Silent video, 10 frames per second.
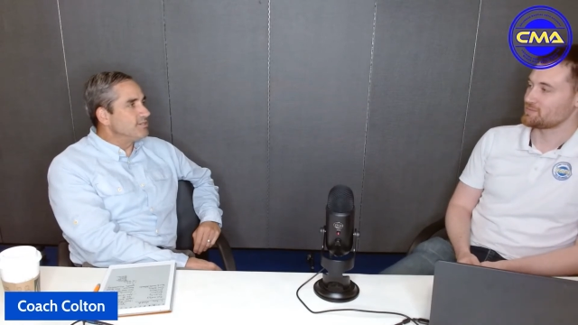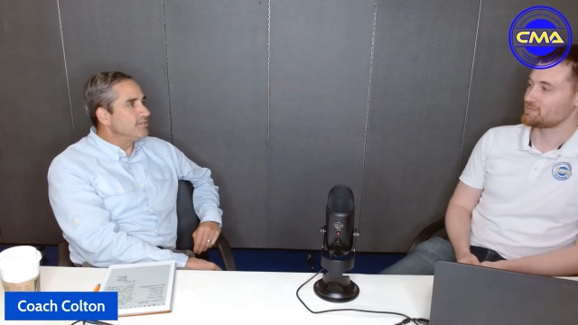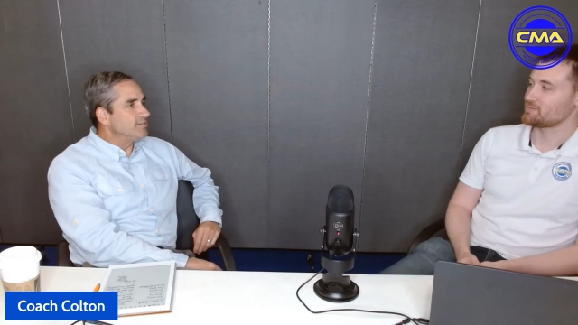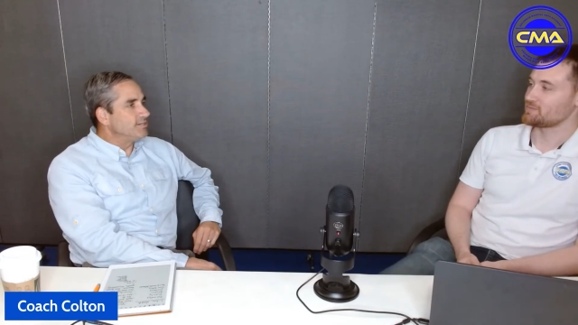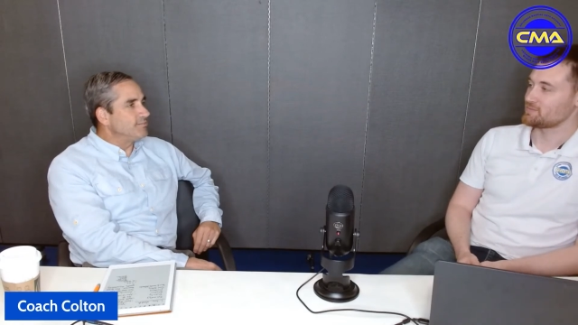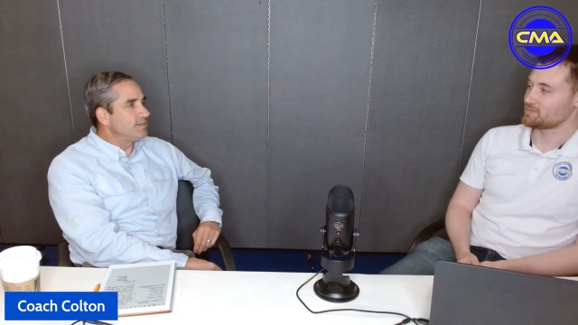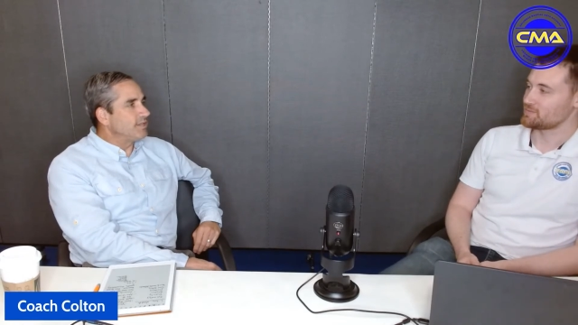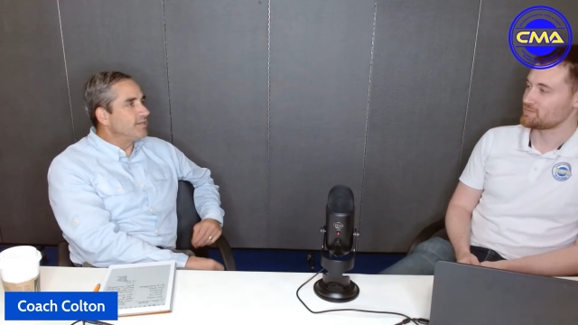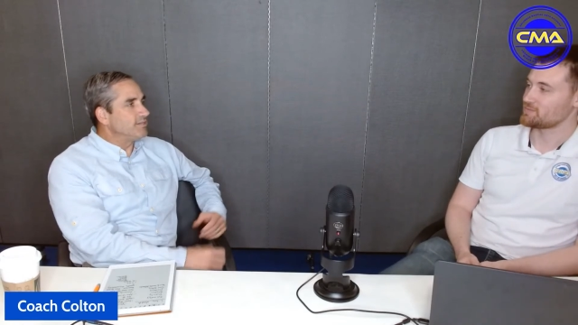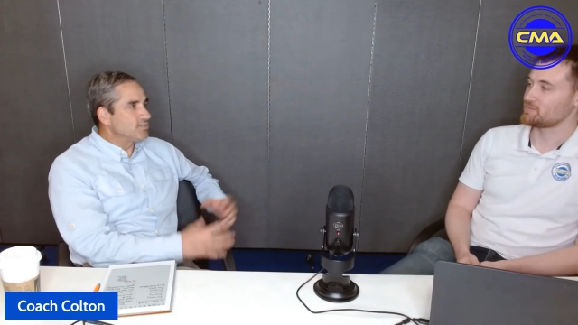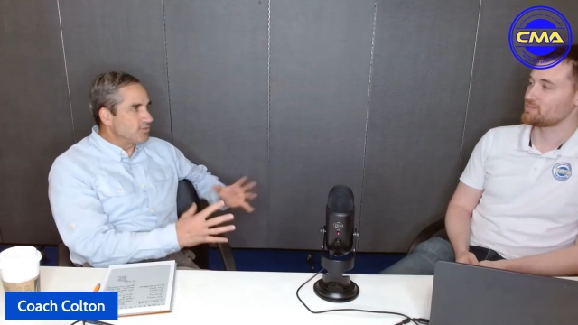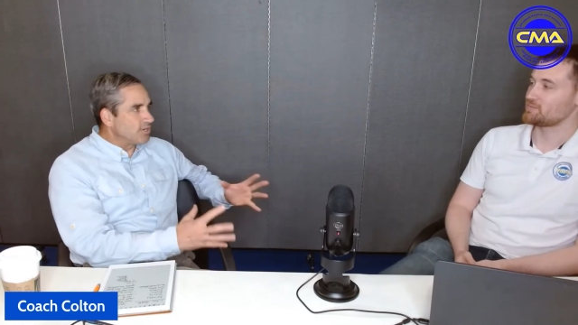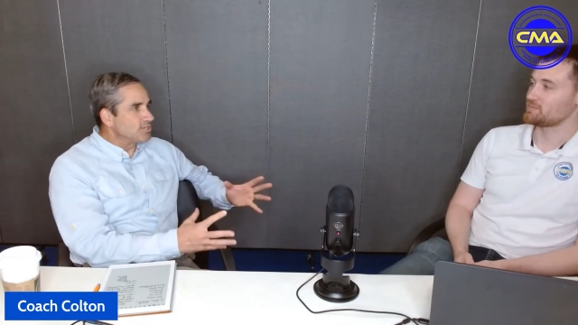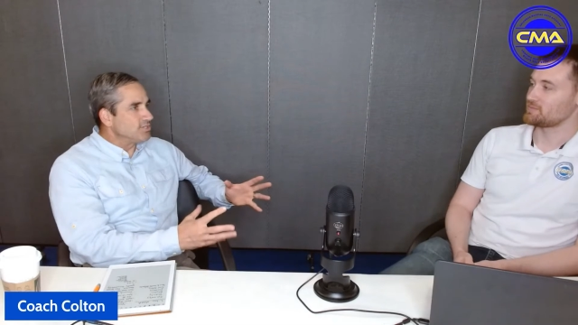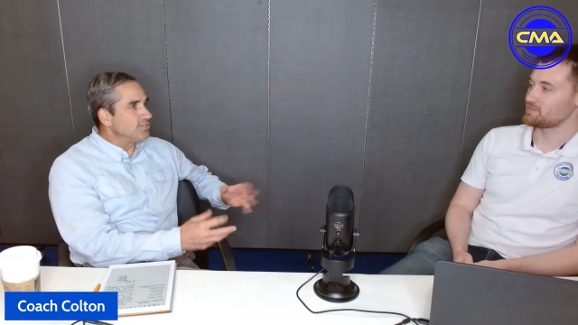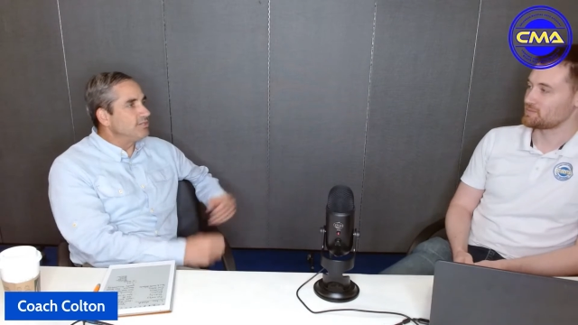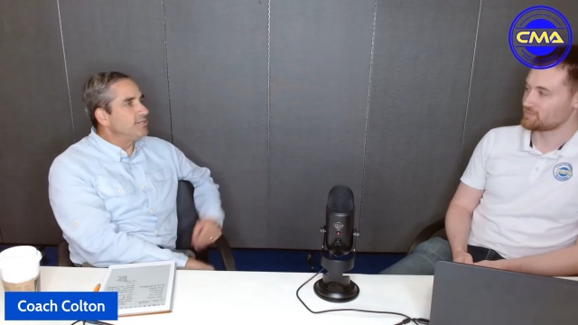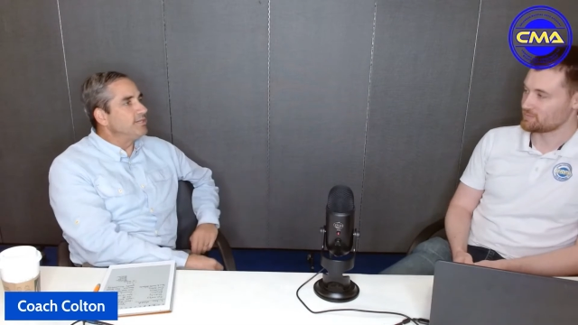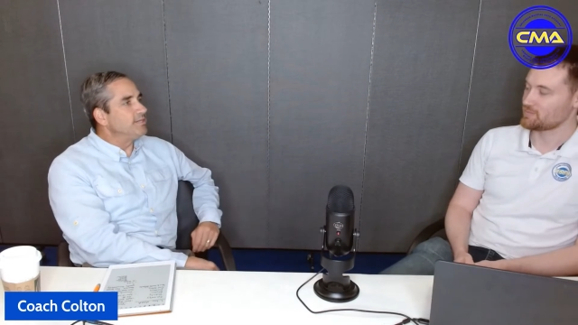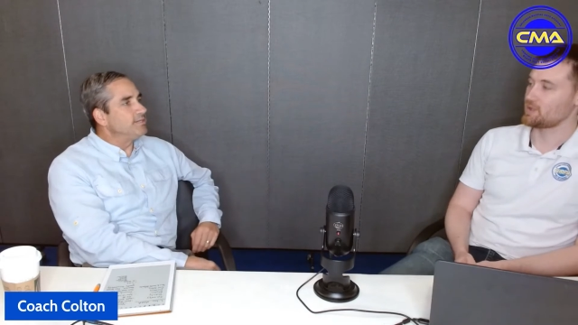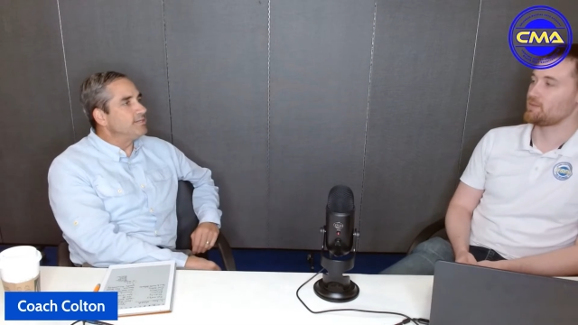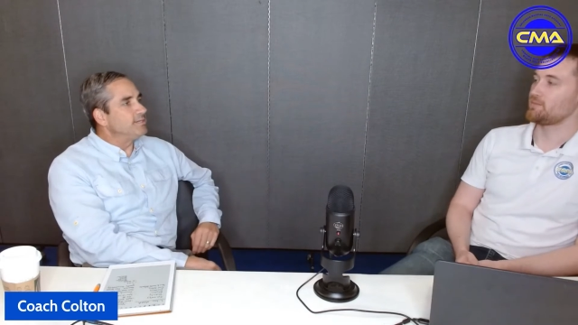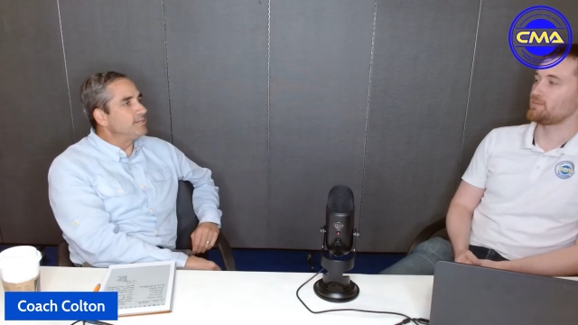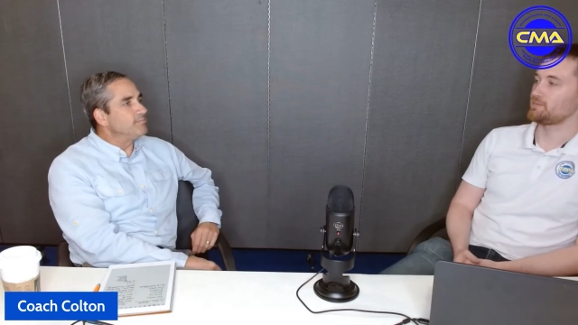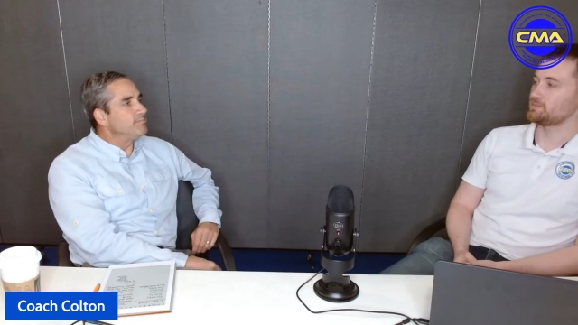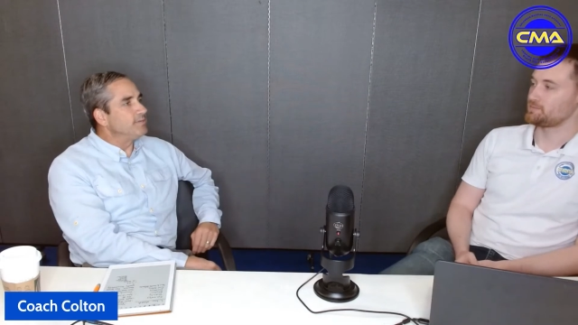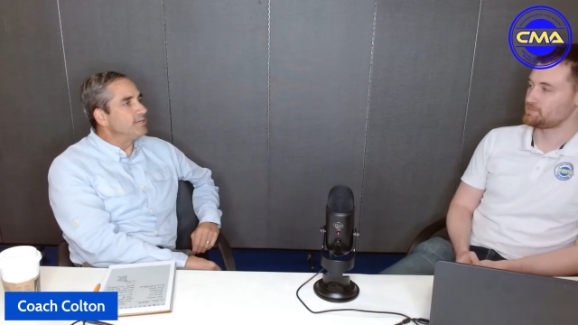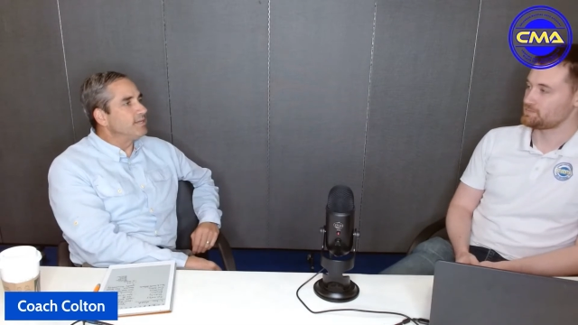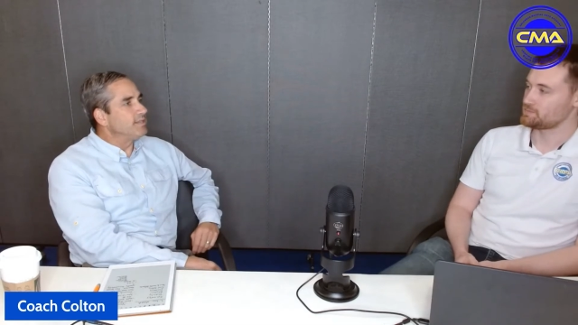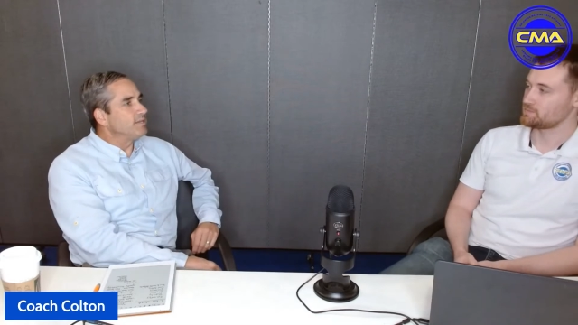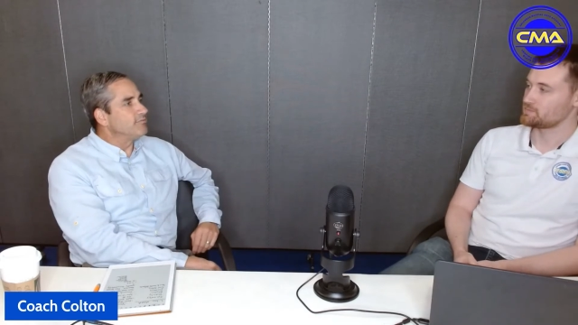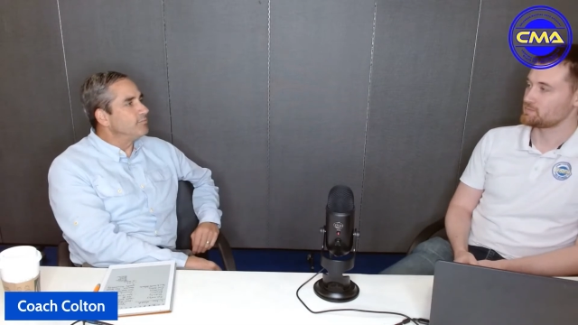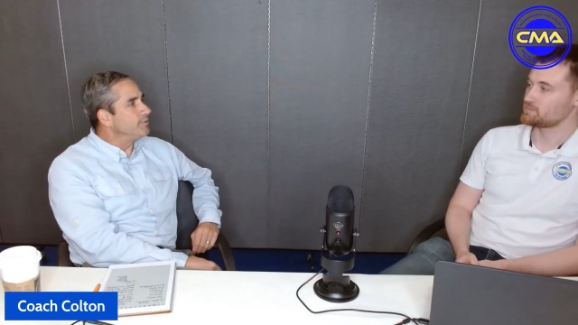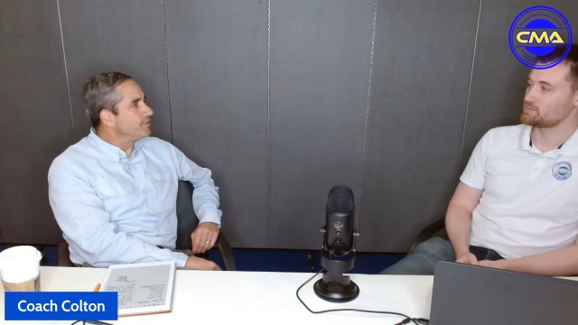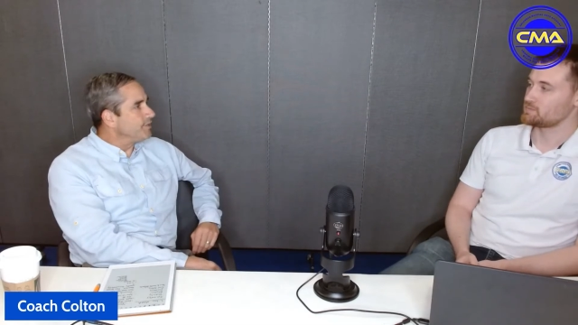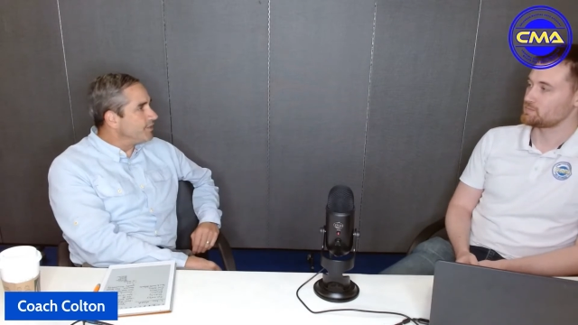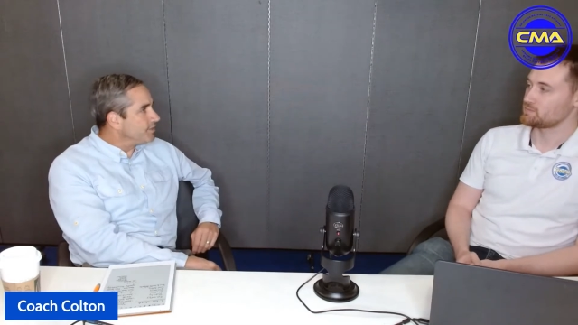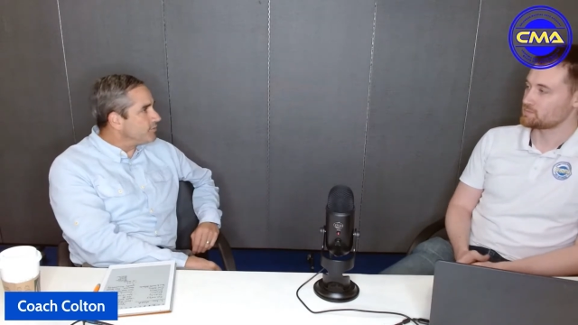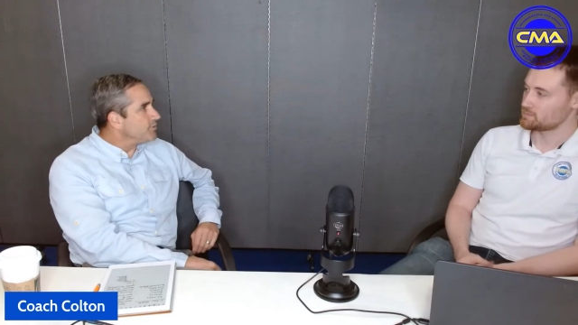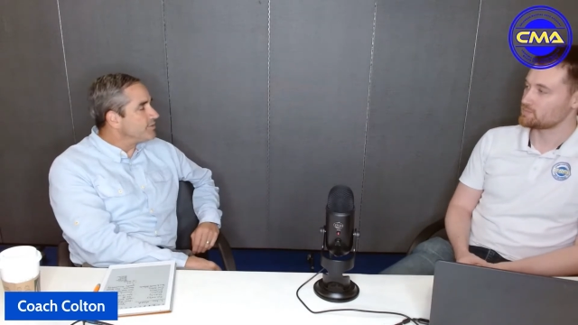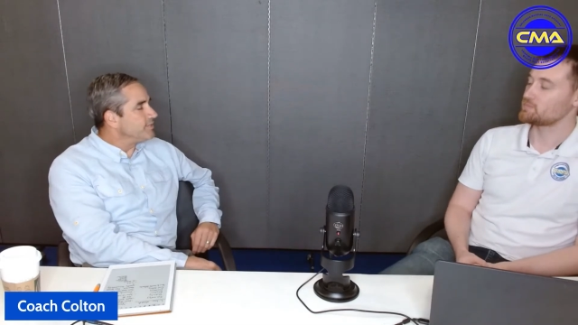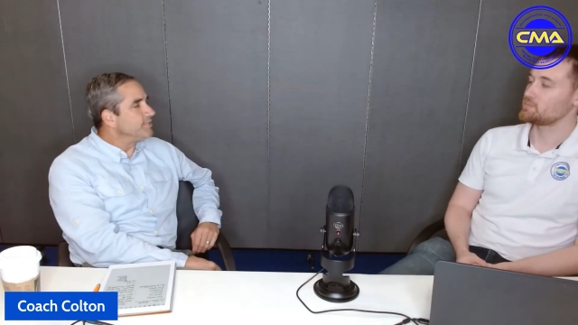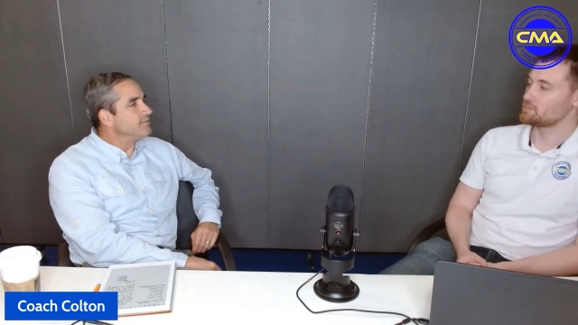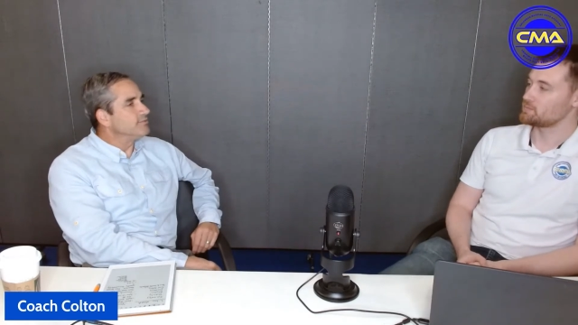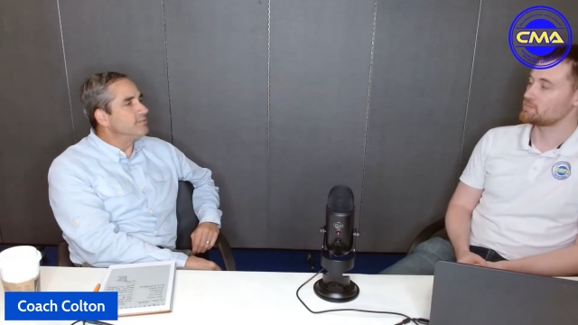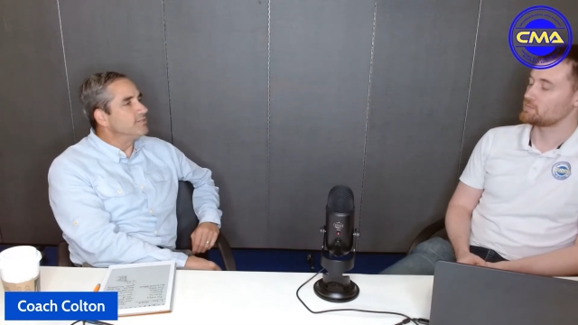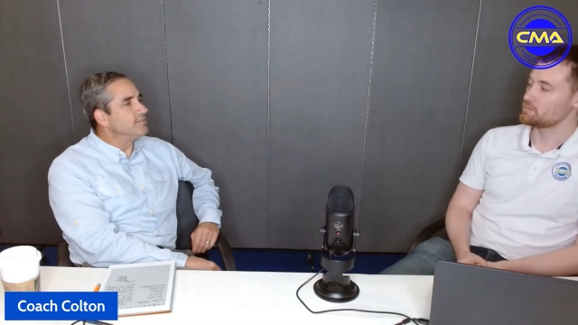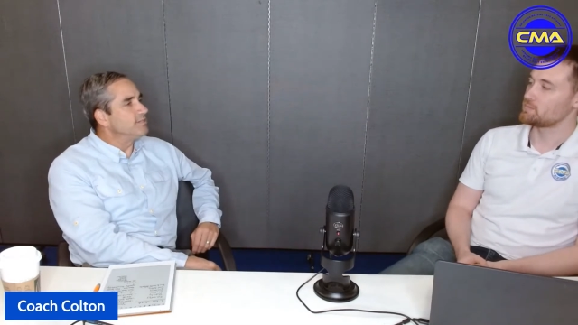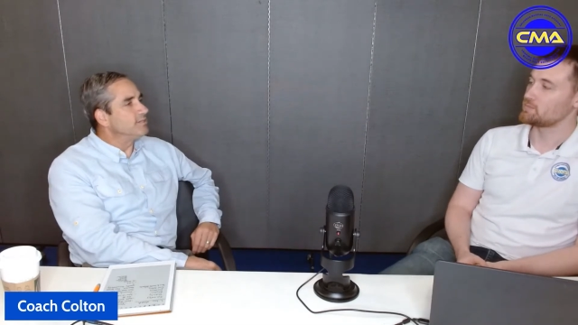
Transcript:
Speaker 1: I like structure and I like familiarity with things. And